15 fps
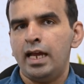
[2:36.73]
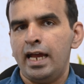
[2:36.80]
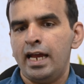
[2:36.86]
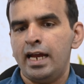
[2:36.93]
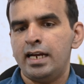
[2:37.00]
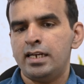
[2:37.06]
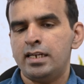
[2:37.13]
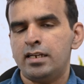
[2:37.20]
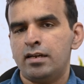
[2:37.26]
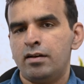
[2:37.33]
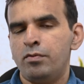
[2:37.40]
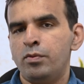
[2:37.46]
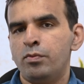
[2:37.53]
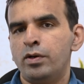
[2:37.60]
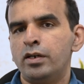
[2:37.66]
and
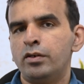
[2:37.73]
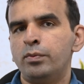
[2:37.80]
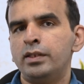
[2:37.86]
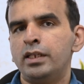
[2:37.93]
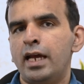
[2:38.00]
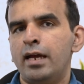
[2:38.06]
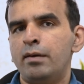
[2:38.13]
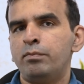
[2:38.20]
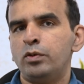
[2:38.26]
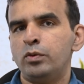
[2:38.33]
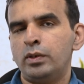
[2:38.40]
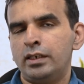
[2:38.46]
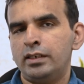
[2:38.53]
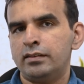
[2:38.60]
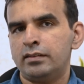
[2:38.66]
we work with an app
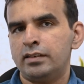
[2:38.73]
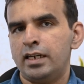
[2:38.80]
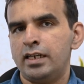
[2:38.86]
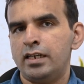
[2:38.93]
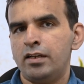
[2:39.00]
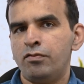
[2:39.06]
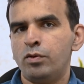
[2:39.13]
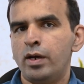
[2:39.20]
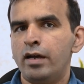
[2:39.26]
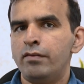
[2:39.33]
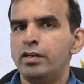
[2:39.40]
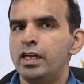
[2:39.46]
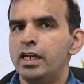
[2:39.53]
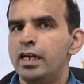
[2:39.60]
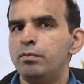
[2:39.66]
to understand if you have
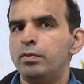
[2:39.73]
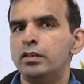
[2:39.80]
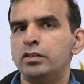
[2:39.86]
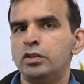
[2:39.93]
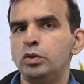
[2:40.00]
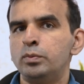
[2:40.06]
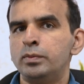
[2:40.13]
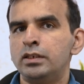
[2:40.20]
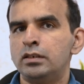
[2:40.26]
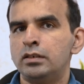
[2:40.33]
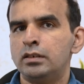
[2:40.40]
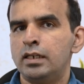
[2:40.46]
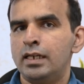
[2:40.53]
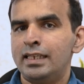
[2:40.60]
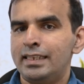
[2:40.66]
an A I plus human,